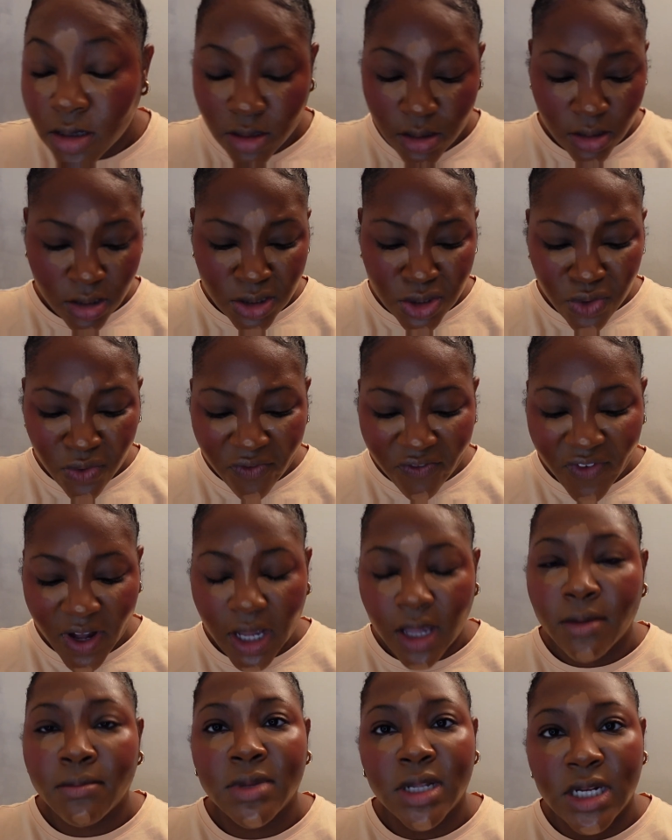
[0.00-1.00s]
Could you
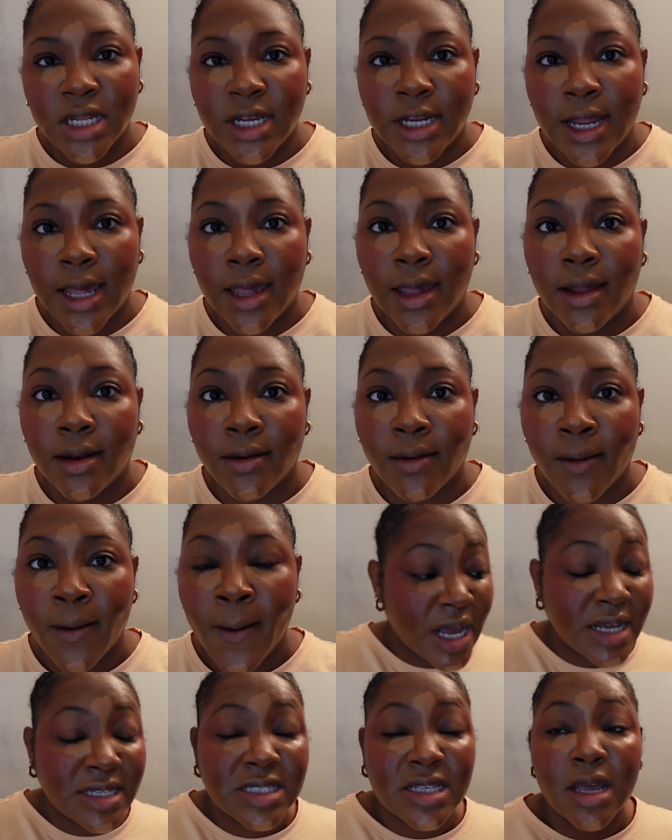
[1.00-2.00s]
fucking believe that?
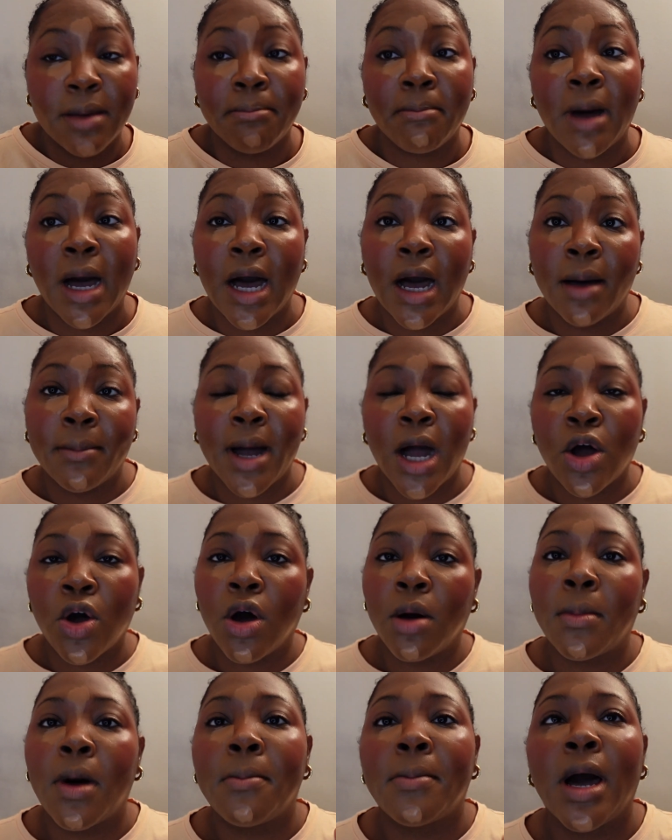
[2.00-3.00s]
I said, Mom, I
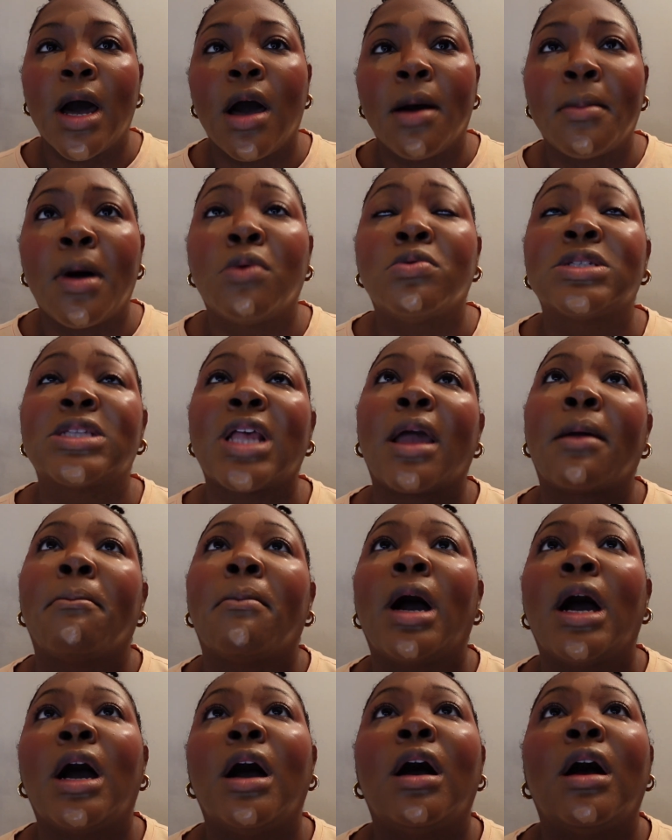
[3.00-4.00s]
called my mom. I was like,
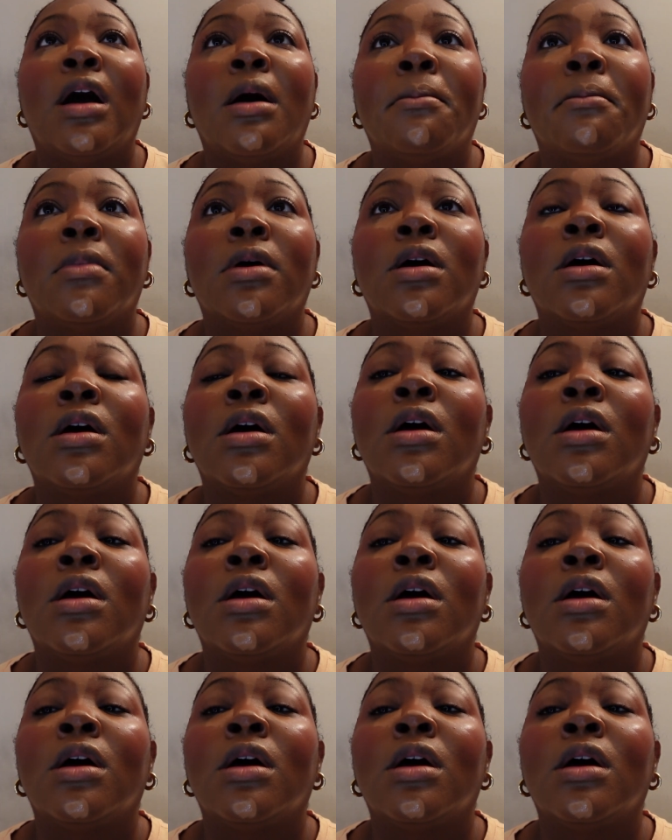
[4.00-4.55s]
Mom,